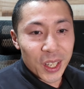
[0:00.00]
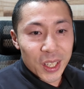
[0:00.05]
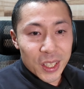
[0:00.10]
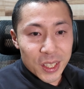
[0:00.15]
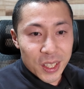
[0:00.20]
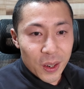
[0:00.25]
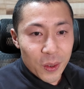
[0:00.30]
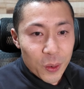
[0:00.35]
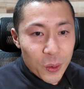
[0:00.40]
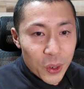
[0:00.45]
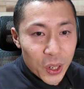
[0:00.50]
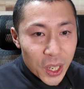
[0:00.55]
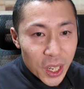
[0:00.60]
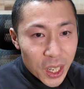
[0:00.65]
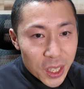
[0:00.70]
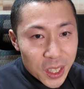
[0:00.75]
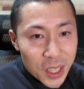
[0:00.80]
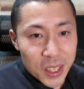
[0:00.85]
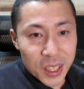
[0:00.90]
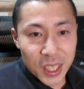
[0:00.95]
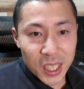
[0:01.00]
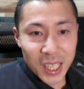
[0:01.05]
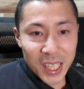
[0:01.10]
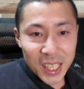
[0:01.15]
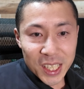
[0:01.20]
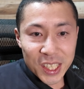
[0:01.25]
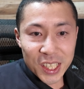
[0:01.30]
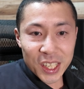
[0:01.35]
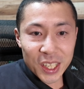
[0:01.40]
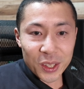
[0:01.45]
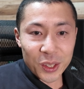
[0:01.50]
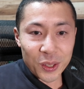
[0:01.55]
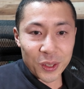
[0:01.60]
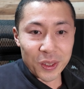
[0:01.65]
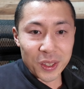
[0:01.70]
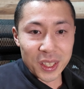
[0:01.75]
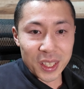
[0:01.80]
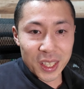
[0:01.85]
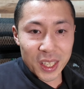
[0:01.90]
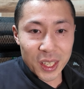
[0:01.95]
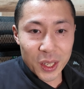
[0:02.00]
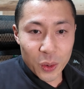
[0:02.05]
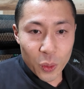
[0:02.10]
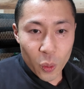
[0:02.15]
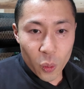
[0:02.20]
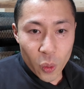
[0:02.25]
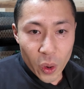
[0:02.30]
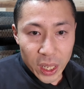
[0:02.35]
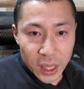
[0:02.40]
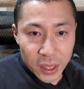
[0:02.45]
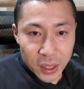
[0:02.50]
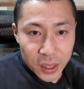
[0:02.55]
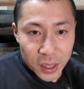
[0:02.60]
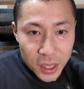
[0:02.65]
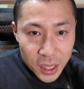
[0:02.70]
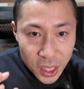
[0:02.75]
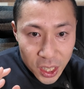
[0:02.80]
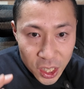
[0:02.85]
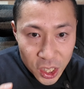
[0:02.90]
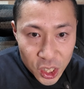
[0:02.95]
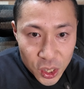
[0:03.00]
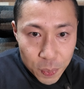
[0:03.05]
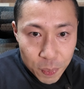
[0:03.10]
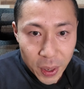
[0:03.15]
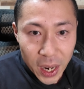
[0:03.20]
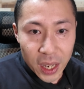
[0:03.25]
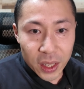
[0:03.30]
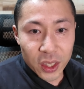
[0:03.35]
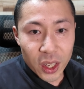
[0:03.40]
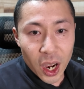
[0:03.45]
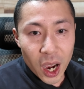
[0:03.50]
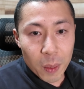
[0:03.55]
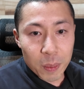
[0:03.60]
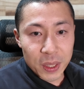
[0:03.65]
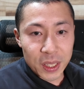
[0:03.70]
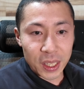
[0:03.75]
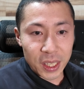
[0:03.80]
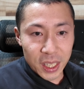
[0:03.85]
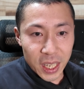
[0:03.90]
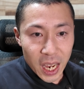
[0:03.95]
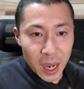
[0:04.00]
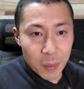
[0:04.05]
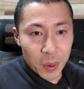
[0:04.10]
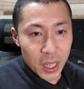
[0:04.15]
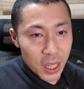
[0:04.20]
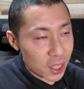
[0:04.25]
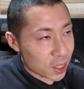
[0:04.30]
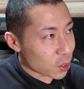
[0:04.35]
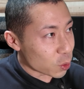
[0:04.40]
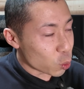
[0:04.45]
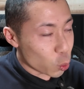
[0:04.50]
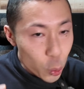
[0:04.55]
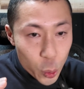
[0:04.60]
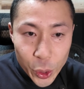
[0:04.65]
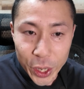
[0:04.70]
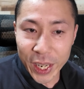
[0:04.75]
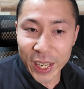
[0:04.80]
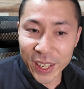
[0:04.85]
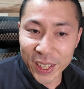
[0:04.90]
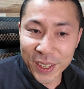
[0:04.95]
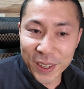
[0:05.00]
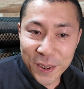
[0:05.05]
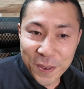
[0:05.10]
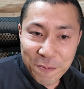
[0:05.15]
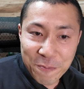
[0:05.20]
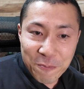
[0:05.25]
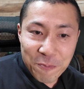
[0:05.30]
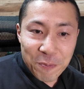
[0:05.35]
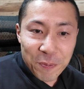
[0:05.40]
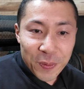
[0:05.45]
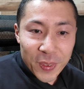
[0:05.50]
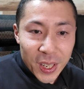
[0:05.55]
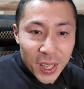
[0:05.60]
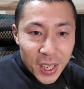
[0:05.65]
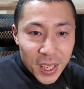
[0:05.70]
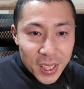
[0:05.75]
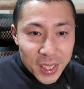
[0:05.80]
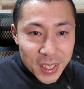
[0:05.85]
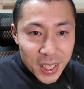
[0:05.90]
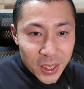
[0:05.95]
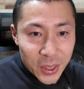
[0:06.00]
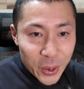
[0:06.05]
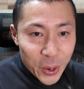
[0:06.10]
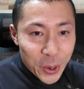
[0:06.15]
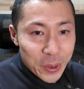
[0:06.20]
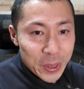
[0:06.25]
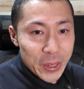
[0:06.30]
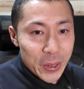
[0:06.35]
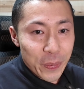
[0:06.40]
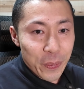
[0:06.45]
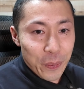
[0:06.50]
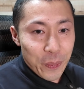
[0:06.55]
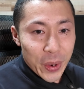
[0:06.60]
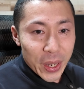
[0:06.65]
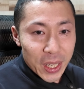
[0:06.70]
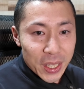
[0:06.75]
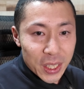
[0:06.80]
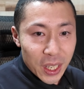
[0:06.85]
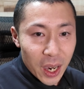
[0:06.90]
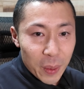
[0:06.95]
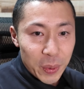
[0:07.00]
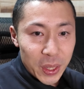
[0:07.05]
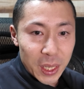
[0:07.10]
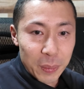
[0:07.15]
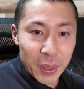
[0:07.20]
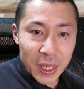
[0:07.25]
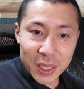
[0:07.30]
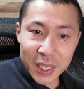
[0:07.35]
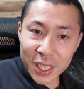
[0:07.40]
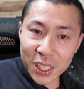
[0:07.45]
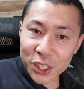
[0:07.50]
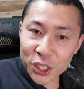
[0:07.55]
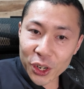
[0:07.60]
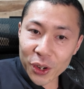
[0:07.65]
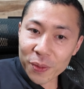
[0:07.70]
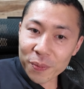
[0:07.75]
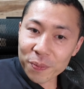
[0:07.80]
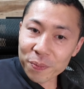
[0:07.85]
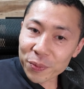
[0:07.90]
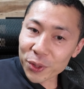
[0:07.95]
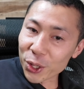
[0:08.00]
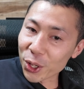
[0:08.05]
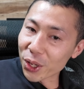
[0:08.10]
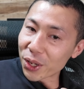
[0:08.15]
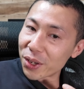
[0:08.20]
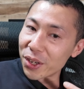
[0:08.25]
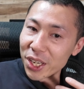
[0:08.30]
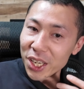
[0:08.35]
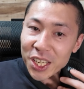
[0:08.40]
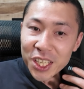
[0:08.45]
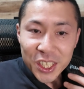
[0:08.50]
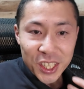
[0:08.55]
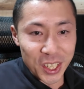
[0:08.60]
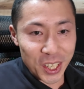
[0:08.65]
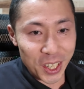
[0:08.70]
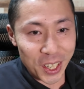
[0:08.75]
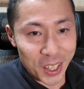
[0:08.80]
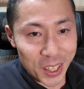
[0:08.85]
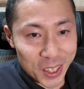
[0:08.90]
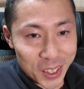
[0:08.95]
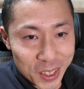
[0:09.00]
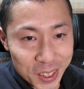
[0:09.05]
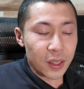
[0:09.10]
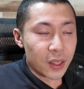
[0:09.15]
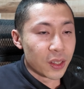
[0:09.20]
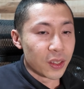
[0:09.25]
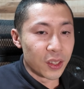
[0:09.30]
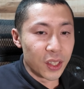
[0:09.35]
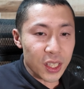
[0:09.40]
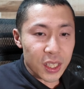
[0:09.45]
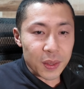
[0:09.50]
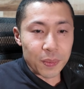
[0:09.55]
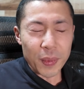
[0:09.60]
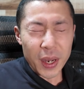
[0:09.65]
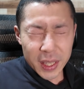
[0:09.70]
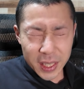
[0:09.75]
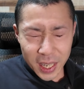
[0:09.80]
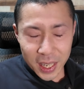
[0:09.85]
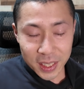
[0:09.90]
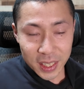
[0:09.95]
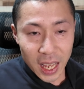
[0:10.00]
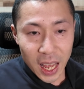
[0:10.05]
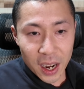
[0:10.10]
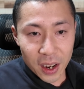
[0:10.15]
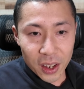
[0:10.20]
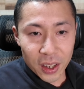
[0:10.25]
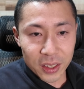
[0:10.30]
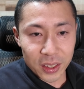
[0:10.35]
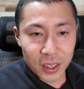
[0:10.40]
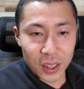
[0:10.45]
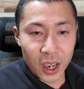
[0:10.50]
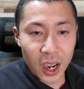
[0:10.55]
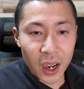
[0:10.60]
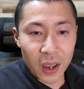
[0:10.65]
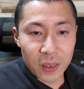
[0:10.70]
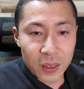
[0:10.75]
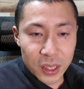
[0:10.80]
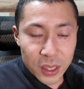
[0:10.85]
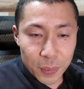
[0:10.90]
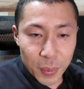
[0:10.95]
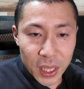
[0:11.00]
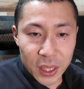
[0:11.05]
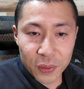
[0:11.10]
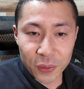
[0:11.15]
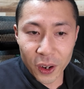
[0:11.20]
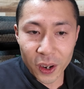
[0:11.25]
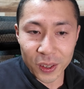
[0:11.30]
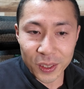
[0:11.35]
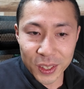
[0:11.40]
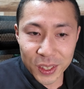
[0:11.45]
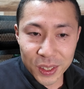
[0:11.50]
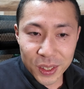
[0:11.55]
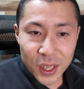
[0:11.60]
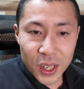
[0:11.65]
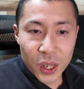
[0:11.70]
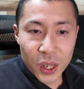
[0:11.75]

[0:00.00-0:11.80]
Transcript: so it is easier to see what each part of the game is doing. That also makes optimization easier. This matters a lot on smartphones.